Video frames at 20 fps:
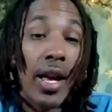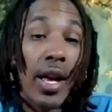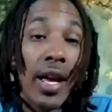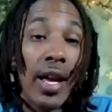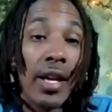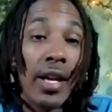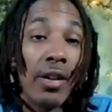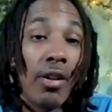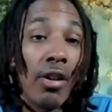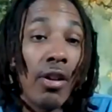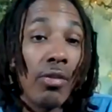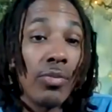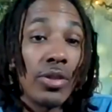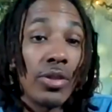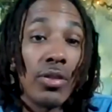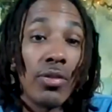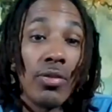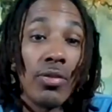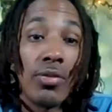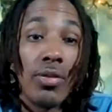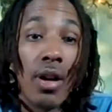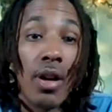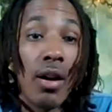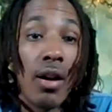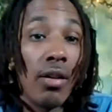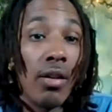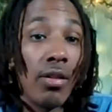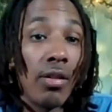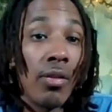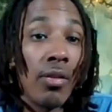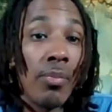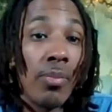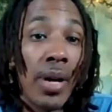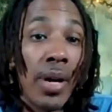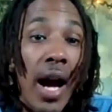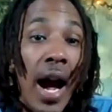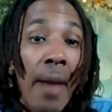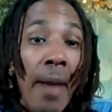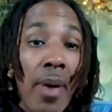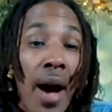And
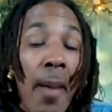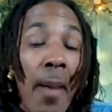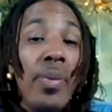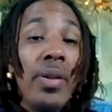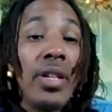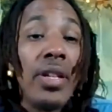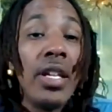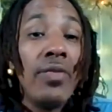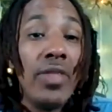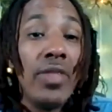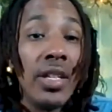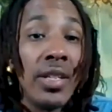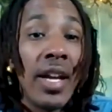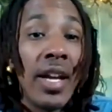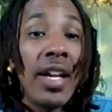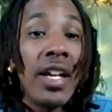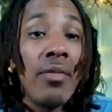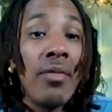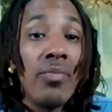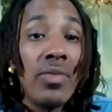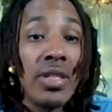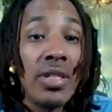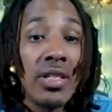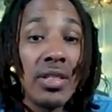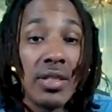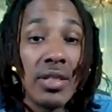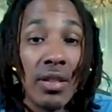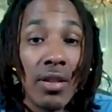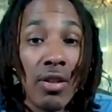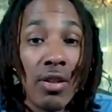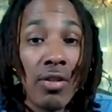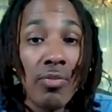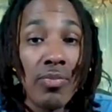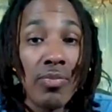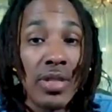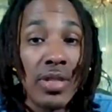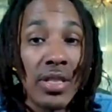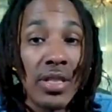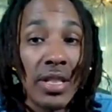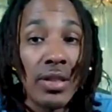but I believe the name
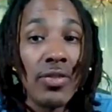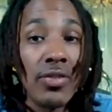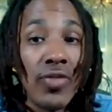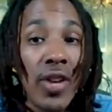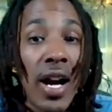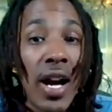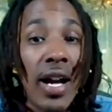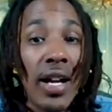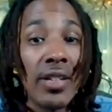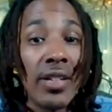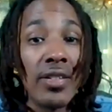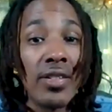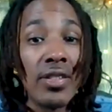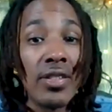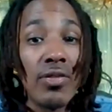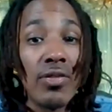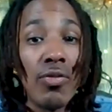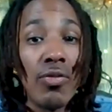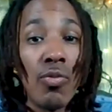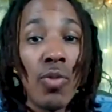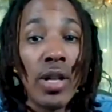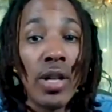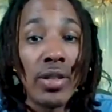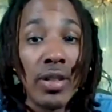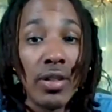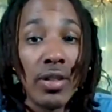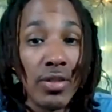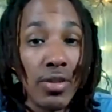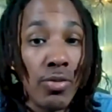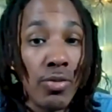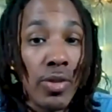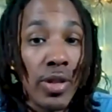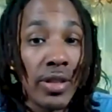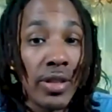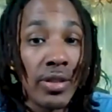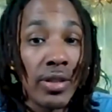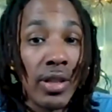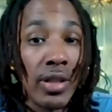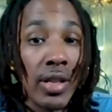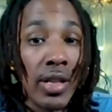signifies what they're
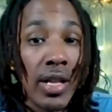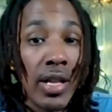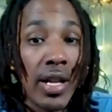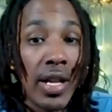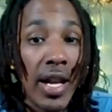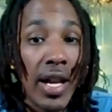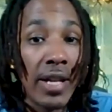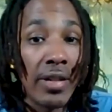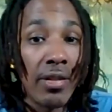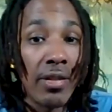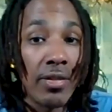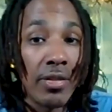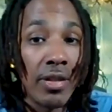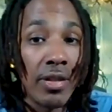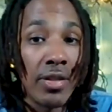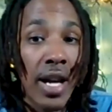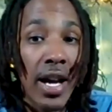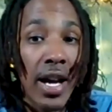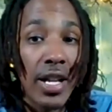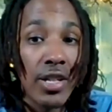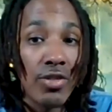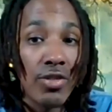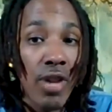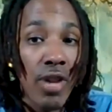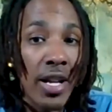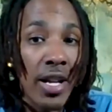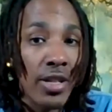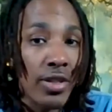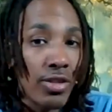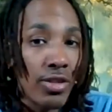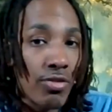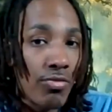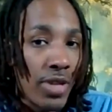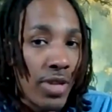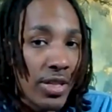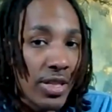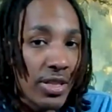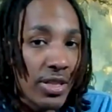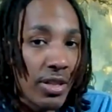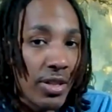doing, and they're not trying to
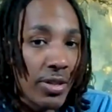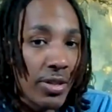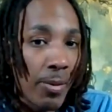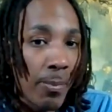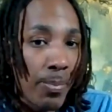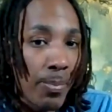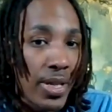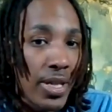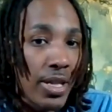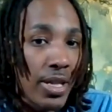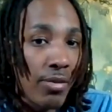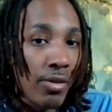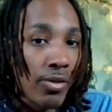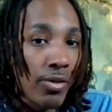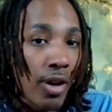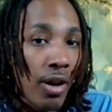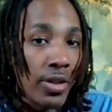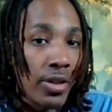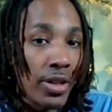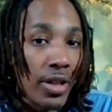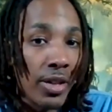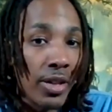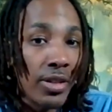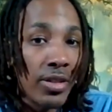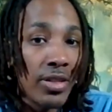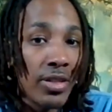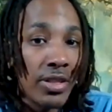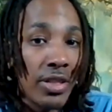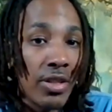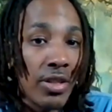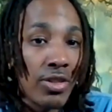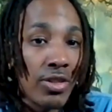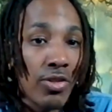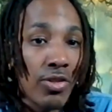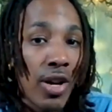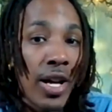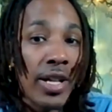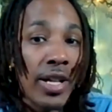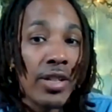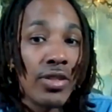necessarily compete with all the other. They're
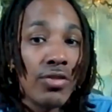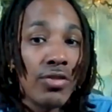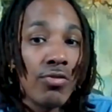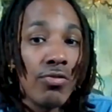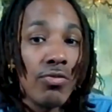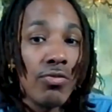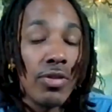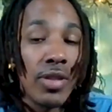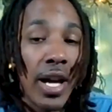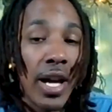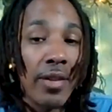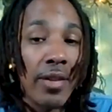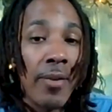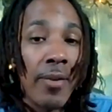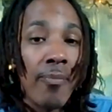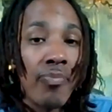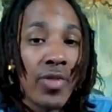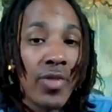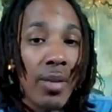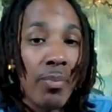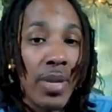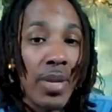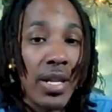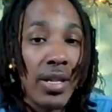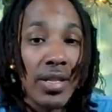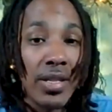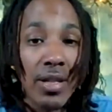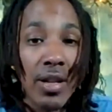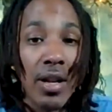trying to like be this